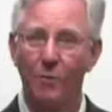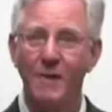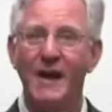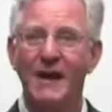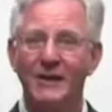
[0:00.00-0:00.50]

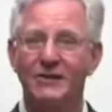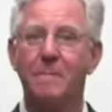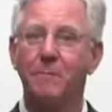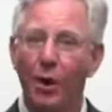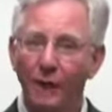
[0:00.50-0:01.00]
home
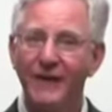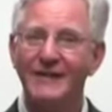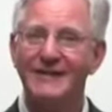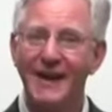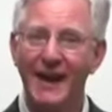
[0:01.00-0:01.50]
is the
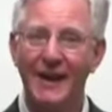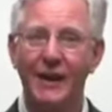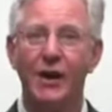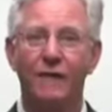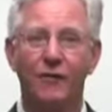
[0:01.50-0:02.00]
perfect
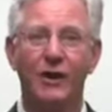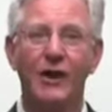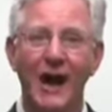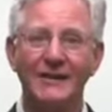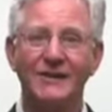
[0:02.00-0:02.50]
setting
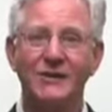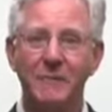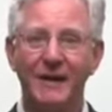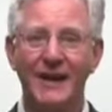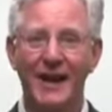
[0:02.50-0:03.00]
for
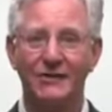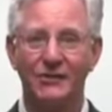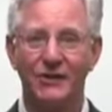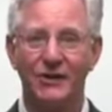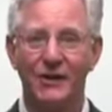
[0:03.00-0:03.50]
Eliza's big
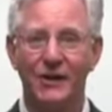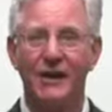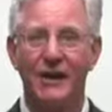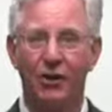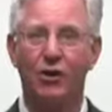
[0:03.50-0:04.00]
test.
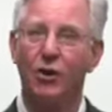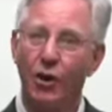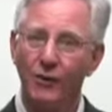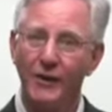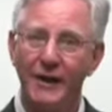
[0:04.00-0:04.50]
In her
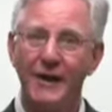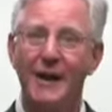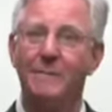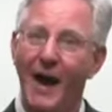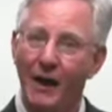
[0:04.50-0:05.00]

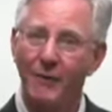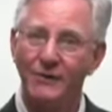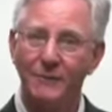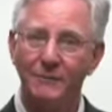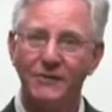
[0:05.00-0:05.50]
clothing and
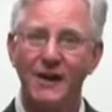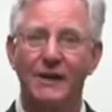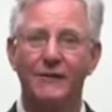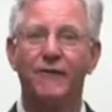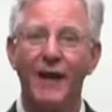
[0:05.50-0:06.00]

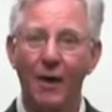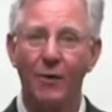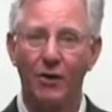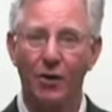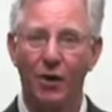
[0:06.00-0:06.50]
mannerisms, the
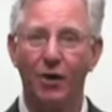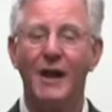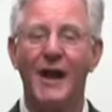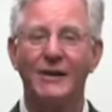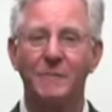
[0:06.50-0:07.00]
flower
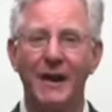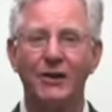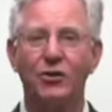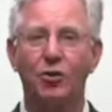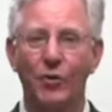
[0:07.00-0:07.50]
girl has
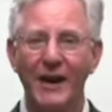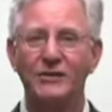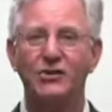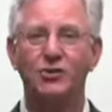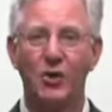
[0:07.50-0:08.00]
made
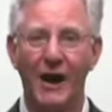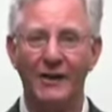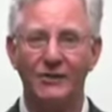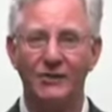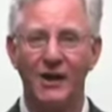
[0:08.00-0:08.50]
great
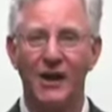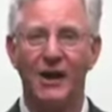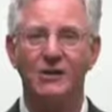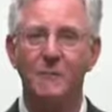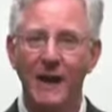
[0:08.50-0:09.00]
strides,
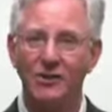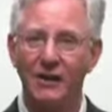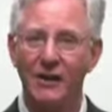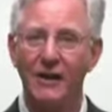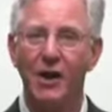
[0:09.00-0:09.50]

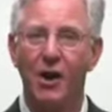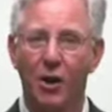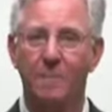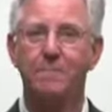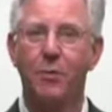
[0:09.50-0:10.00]
especially
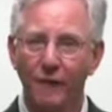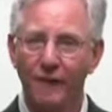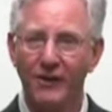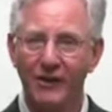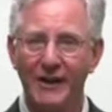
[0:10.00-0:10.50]
her
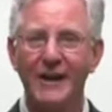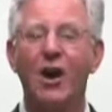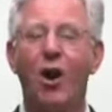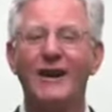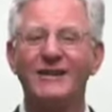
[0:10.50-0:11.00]

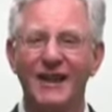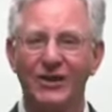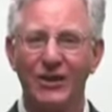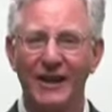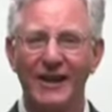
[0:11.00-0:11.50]
perfectly
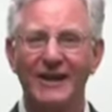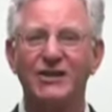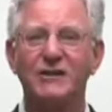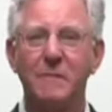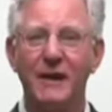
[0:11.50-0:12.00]

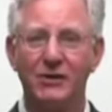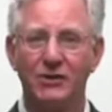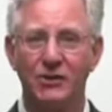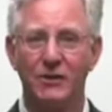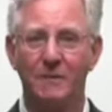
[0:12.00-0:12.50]
articulated
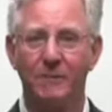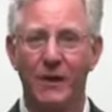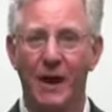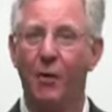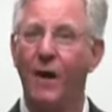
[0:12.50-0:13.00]
speech.
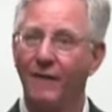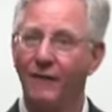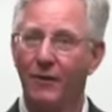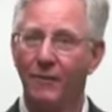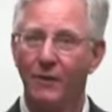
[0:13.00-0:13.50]

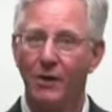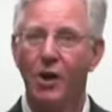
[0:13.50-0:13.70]
However,